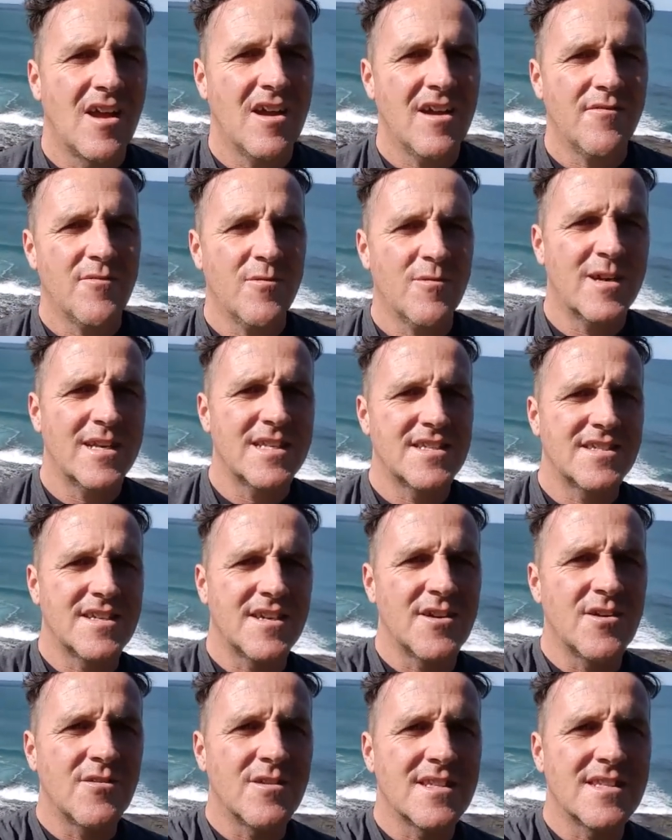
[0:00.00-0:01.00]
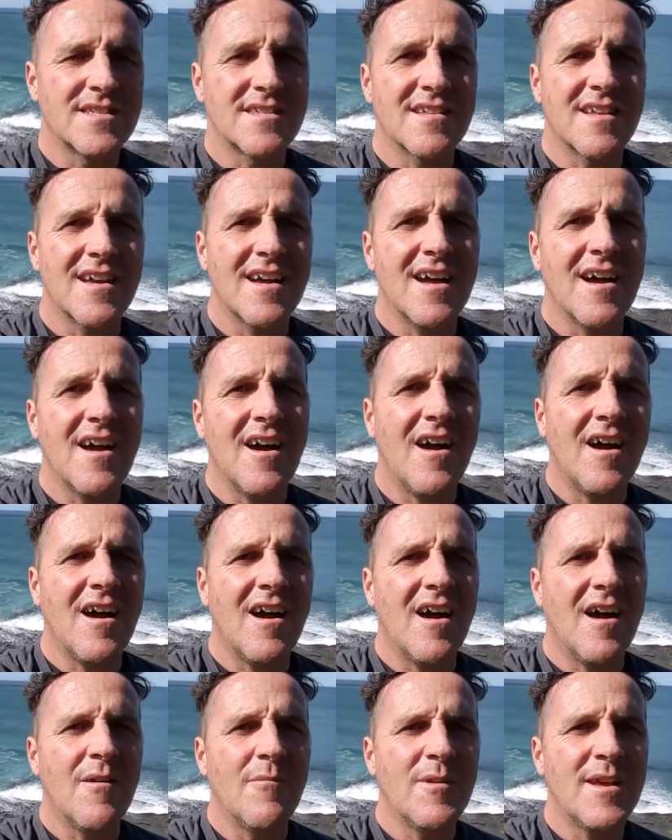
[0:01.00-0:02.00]
Hi everyone,
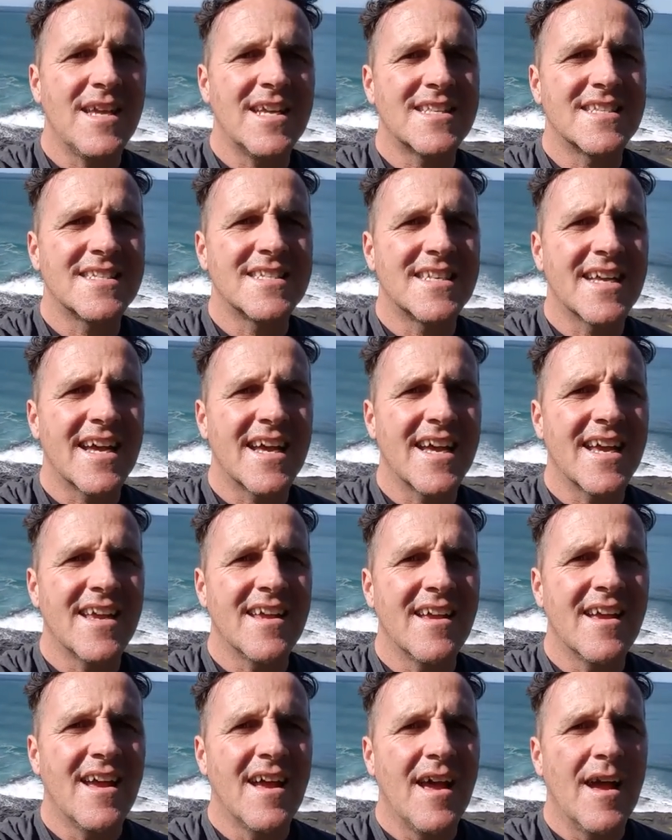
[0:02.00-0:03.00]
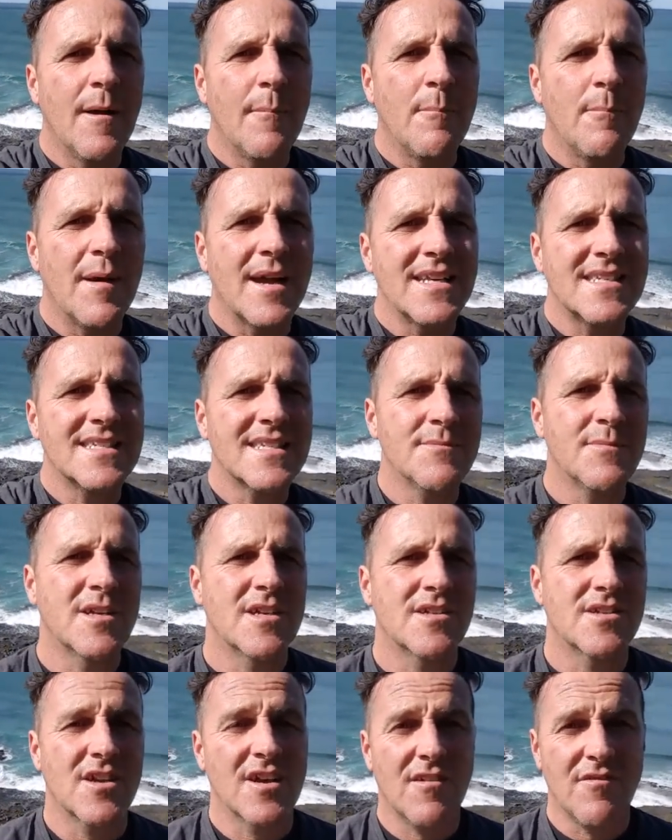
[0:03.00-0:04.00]
I'm here today basically
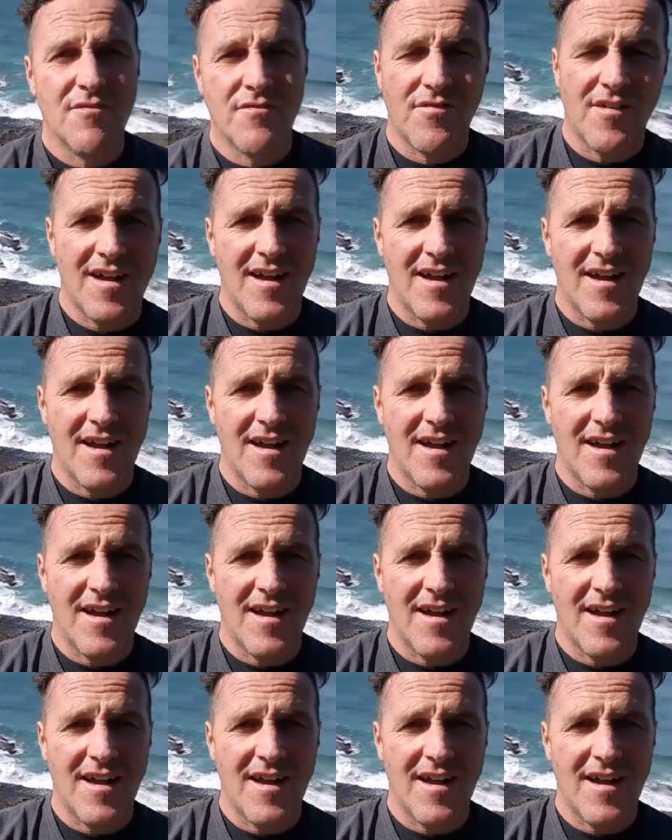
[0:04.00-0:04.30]
because I've